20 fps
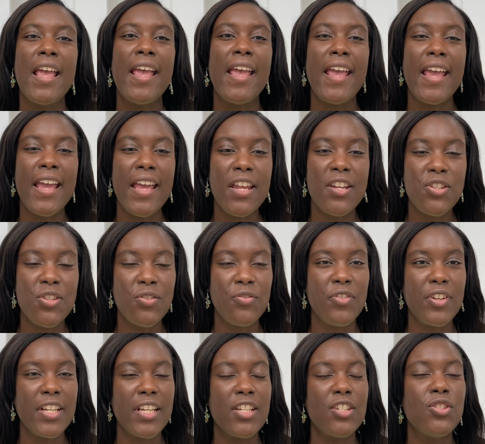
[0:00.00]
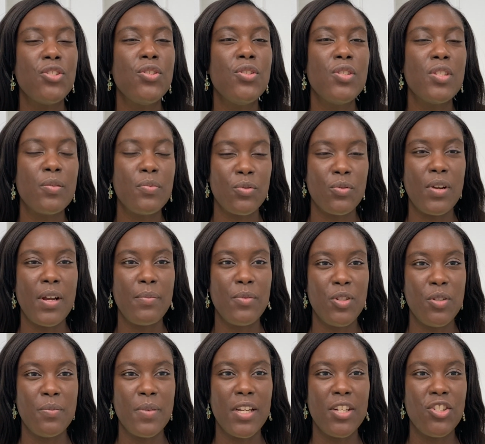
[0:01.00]
And don't forget to subscribe
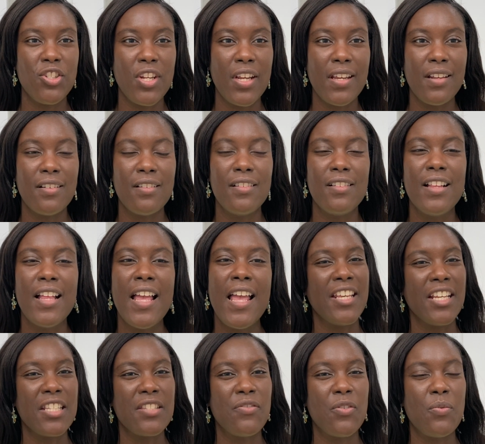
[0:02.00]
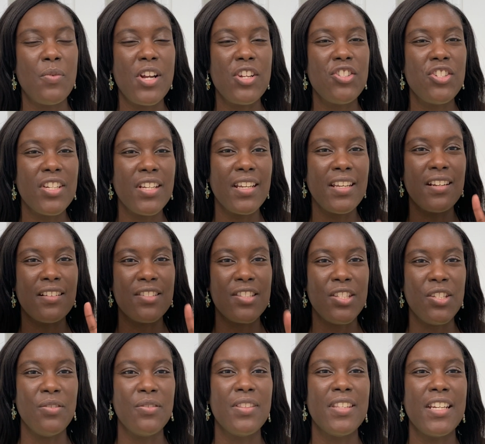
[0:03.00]
to my channel. Thanks for watching, and I'll
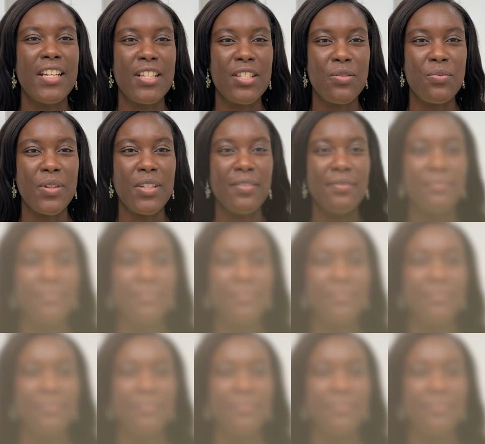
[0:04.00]
see you in the next one.